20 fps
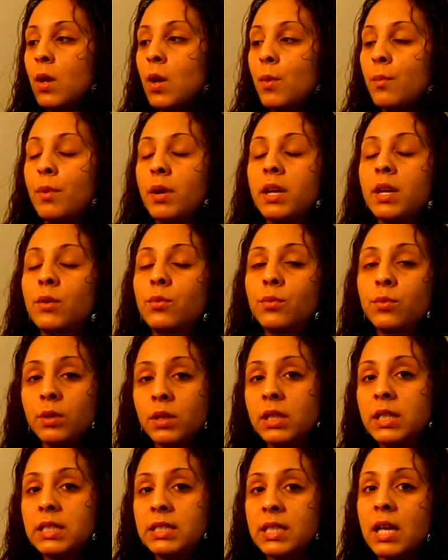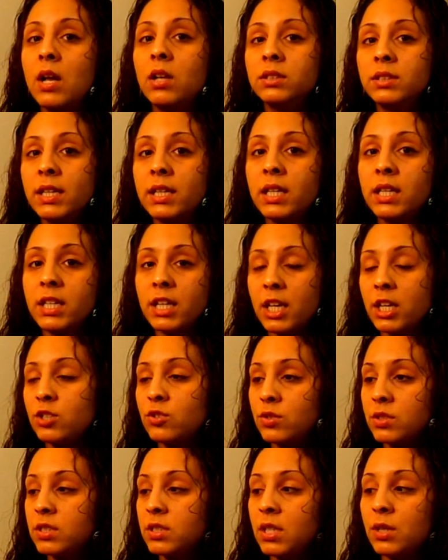But it really sounds like an
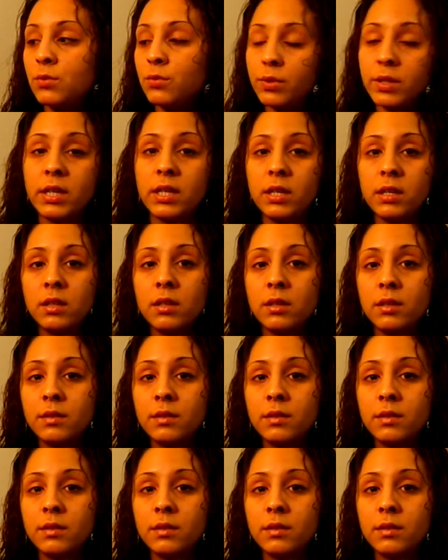interesting read.